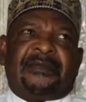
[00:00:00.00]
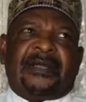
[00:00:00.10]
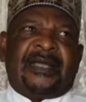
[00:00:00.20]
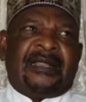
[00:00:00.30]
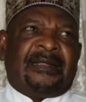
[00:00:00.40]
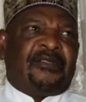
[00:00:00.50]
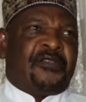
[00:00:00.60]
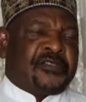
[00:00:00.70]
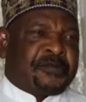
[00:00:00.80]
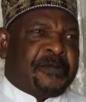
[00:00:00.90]
And
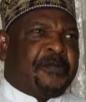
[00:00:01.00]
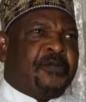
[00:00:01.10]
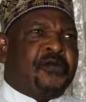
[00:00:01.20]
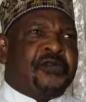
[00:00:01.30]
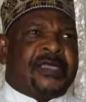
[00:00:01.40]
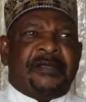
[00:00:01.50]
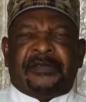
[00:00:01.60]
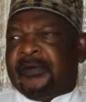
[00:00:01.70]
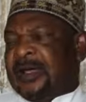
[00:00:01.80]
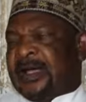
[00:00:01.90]
those people who came
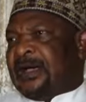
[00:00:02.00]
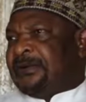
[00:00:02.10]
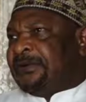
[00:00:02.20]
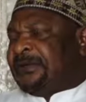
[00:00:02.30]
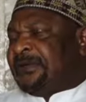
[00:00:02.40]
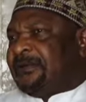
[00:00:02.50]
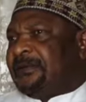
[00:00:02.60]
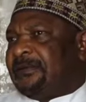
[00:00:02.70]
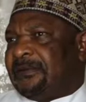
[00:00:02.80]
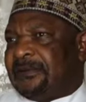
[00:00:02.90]
to my house
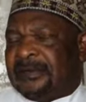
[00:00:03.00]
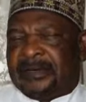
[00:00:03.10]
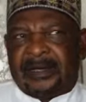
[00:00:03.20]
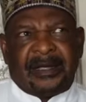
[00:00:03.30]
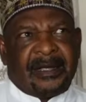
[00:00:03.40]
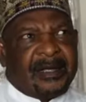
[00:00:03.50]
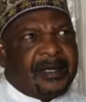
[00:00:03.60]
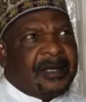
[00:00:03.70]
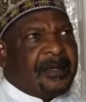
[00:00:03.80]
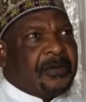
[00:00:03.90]

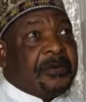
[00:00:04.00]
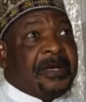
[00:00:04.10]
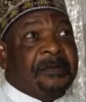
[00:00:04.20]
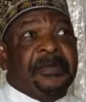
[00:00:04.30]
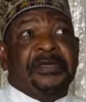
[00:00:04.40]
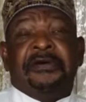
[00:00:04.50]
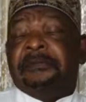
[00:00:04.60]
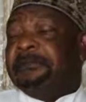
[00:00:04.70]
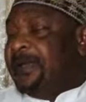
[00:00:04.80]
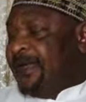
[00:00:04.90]
were
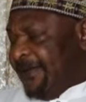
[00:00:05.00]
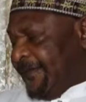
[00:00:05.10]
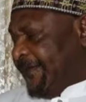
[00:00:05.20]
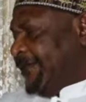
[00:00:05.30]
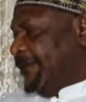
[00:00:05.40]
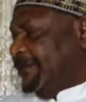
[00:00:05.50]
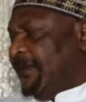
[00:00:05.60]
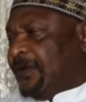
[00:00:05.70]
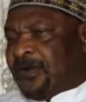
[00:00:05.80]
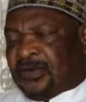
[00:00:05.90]
beyond belief,
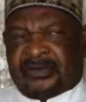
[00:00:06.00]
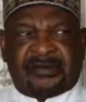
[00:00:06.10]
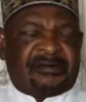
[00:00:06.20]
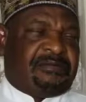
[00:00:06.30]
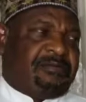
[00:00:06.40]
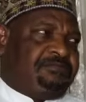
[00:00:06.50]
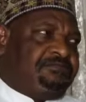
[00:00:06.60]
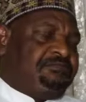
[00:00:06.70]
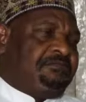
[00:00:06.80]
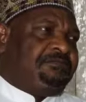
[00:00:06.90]
because
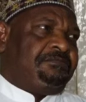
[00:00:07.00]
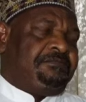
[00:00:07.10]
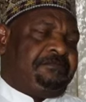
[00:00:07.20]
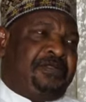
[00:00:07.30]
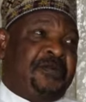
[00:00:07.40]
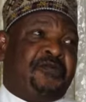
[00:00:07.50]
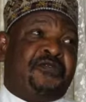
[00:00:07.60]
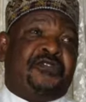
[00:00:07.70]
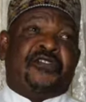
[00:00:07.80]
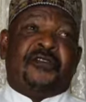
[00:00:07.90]
people
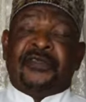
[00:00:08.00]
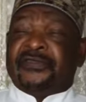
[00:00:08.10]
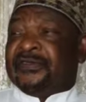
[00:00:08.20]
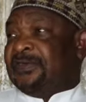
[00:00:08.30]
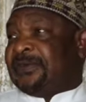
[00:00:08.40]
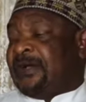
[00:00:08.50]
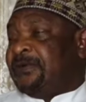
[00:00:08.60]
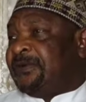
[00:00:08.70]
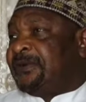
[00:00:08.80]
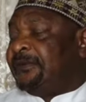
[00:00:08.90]
drove into this
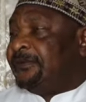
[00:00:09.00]
house